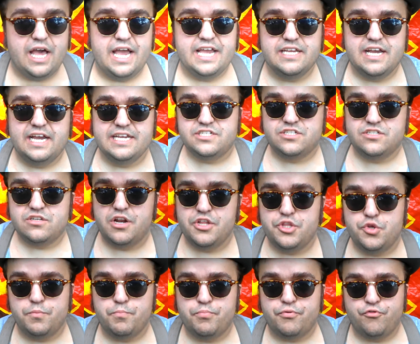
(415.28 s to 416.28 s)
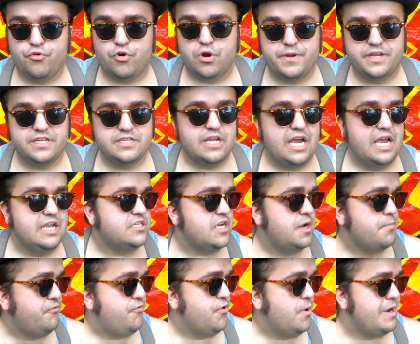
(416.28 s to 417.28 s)
I, I started doing performing. I
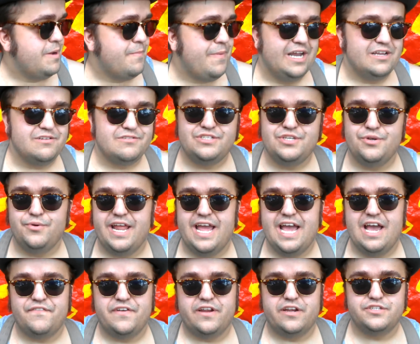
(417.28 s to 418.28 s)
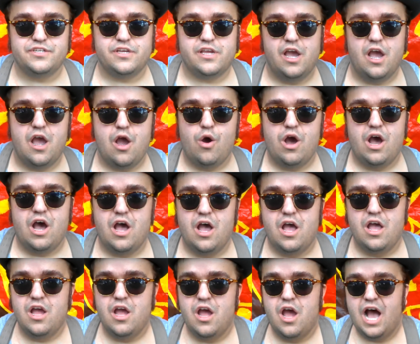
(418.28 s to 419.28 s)
started performing about two and a half years ago.
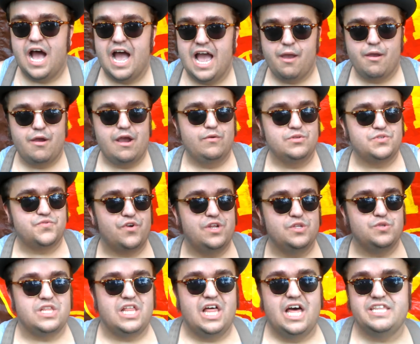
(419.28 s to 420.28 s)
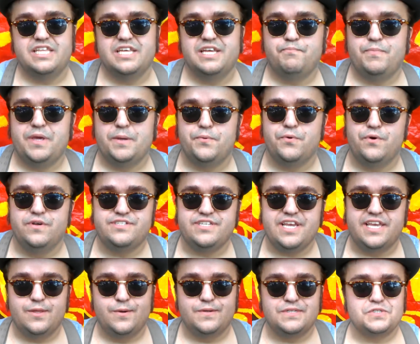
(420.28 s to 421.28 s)
Uh, I, I, was friends with a lot of the people in
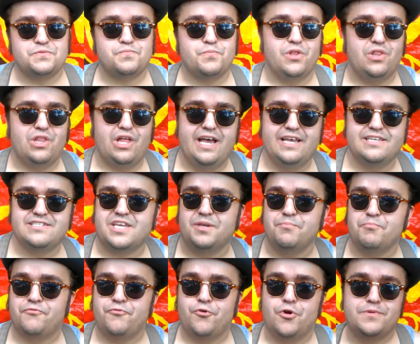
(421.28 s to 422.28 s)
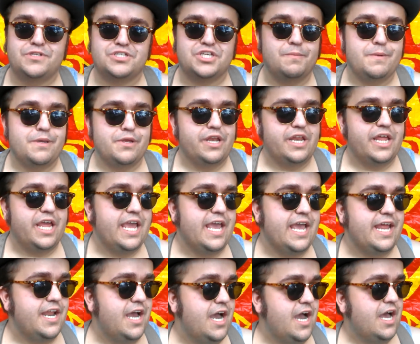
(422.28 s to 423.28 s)
St. Louis burlesque and performance community,
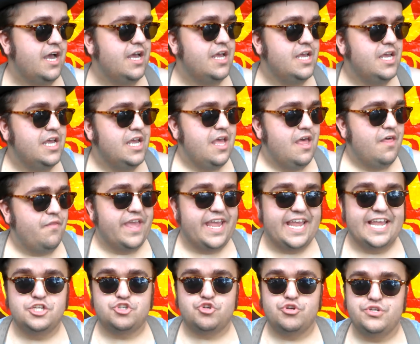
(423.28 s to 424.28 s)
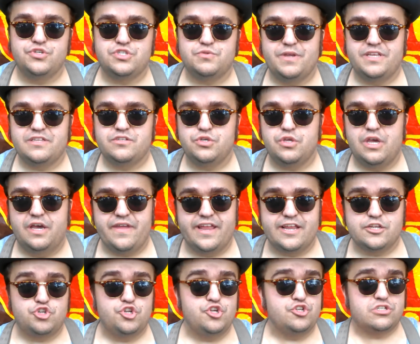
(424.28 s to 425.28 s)
and uh, they introduced me. To, uh,
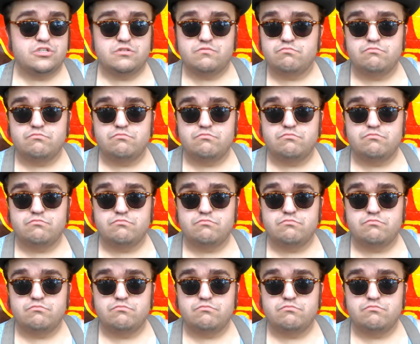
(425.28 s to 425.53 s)
they introduced